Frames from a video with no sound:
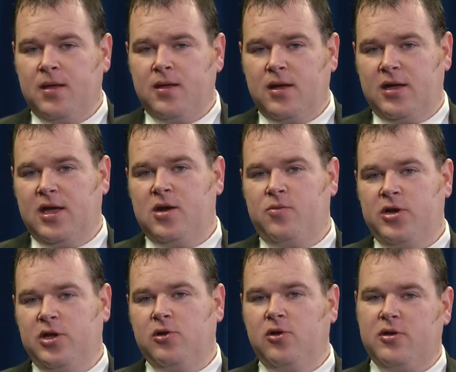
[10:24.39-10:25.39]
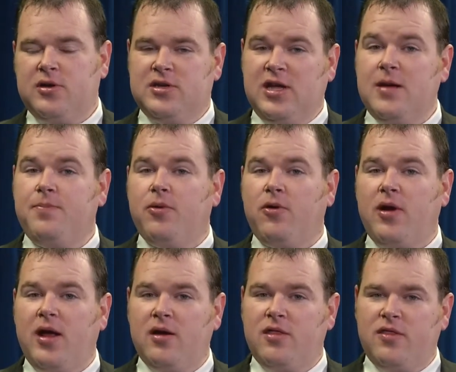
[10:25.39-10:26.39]
Again, when you look deeper
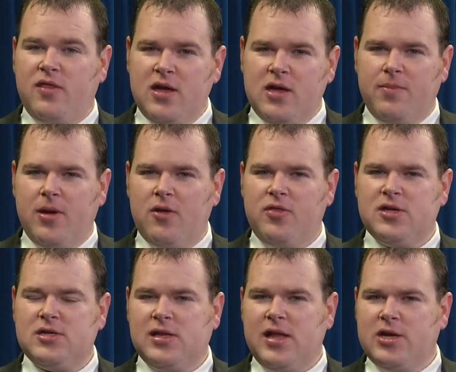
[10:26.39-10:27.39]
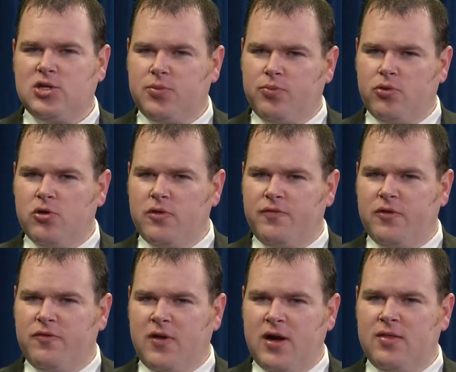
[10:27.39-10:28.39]
and think about this alleged proof, you
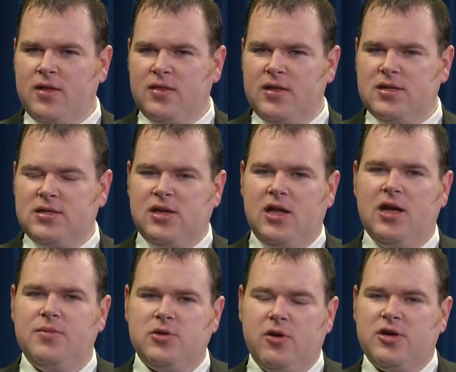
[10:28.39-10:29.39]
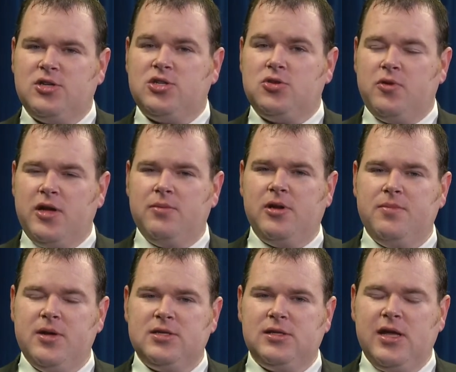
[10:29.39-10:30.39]
find that these claims are extremely
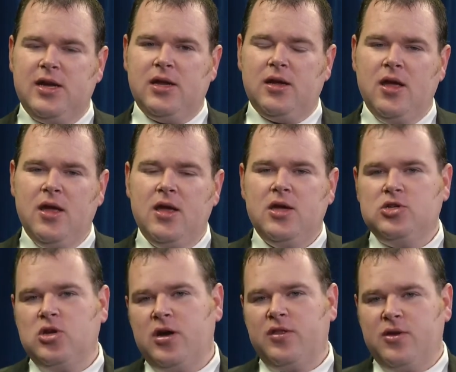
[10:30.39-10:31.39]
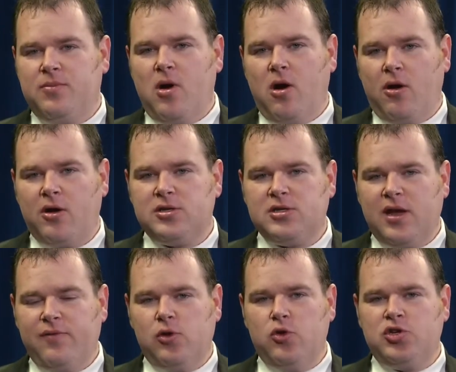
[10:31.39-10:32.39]
misleading. Jonathan Marks,
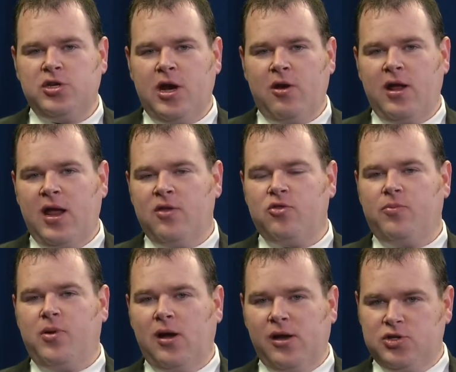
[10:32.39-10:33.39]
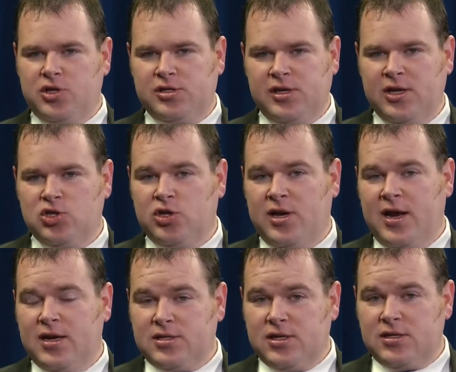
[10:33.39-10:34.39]
evolutionary anthropologist and
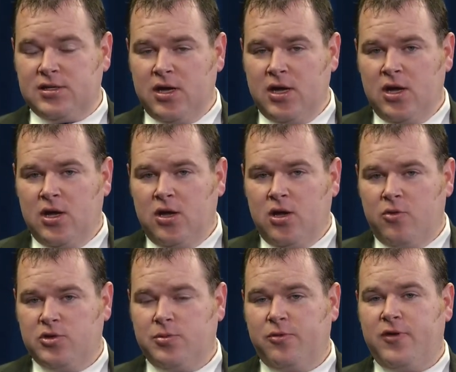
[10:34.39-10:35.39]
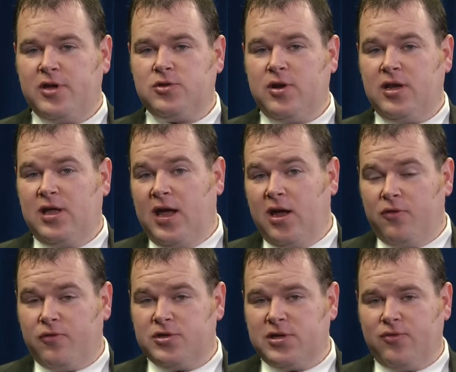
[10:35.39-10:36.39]
geneticist, who was a professor at Yale
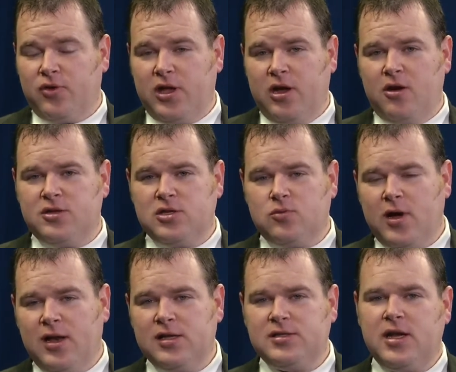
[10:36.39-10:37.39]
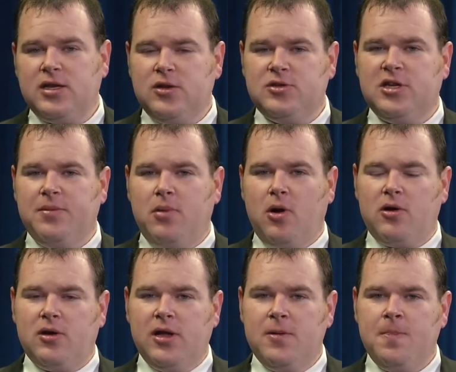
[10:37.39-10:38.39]
for several years as well as at UC
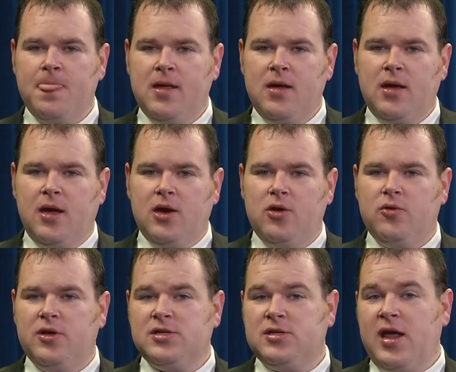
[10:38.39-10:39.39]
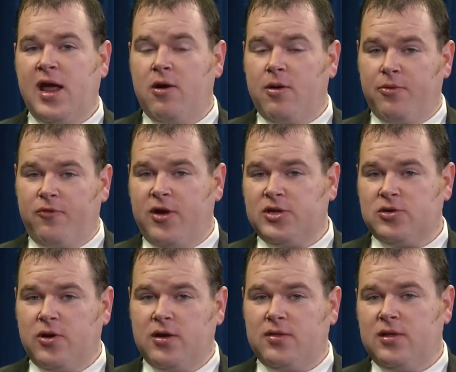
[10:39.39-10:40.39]
Berkeley, and who is now a
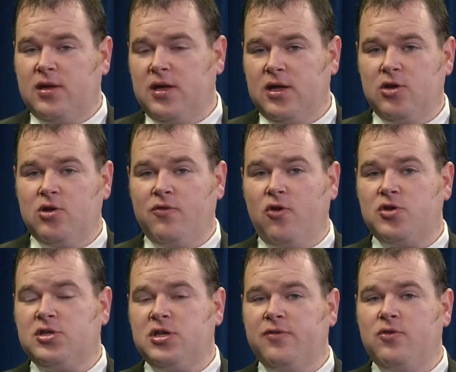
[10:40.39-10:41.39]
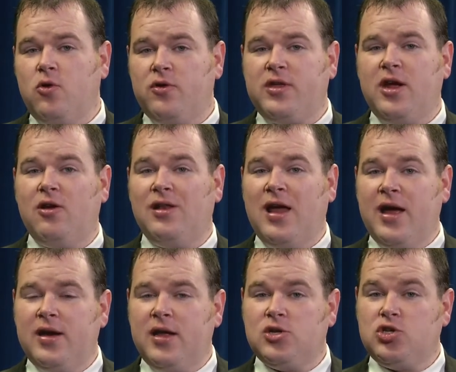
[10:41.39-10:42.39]
professor at the University of North
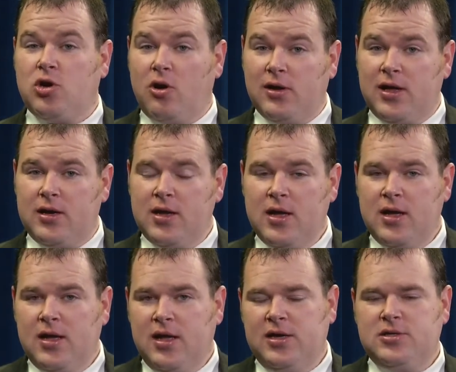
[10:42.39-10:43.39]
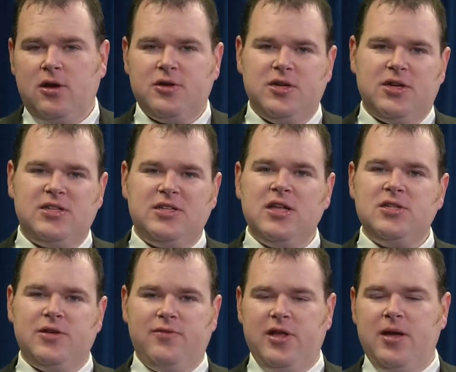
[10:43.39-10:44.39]
Carolina at Charlotte, he talks
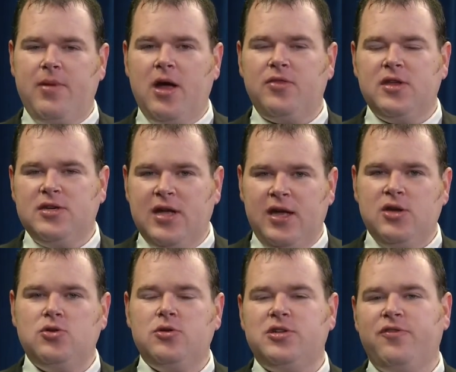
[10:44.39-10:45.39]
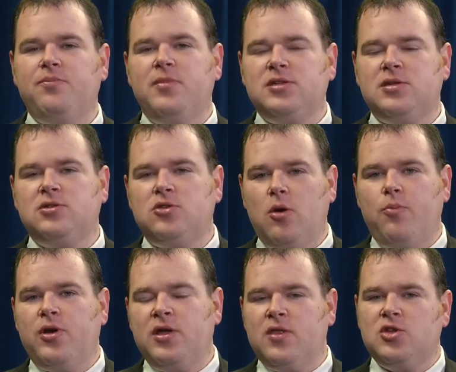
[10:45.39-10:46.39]
extensively about the dangers of
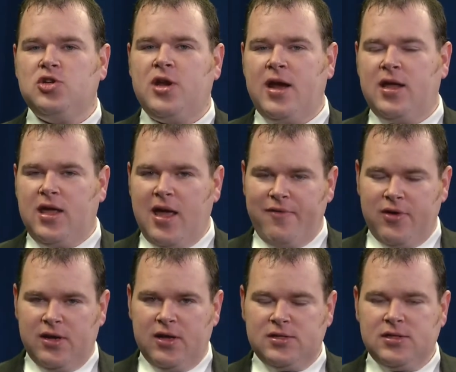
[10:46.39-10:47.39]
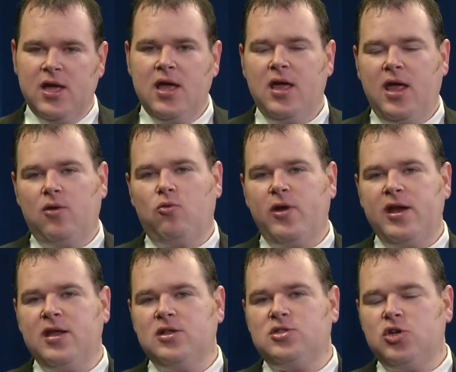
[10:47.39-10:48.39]
misinterpreting the genetic evidence and
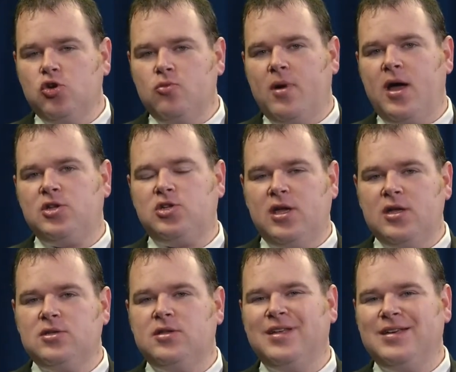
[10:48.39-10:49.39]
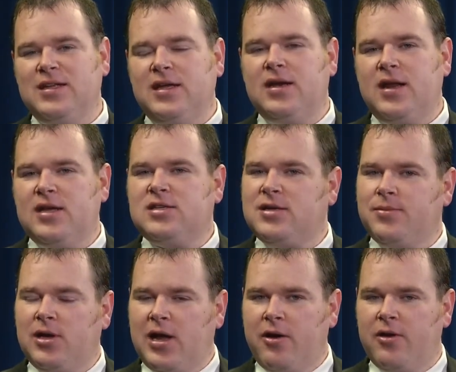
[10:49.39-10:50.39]
reading too much into the DNA
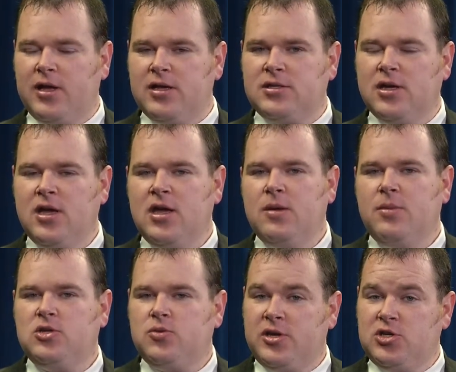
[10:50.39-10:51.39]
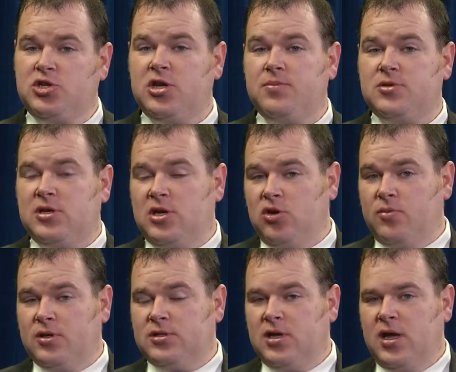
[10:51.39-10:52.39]
similarities between chimps and
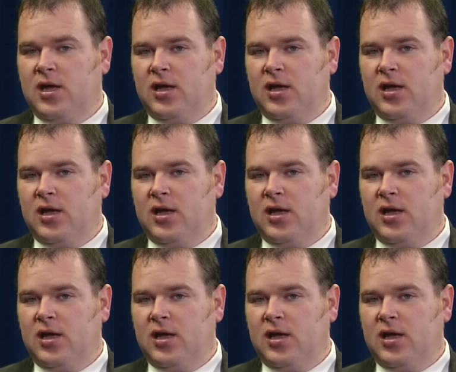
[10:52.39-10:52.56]
humans.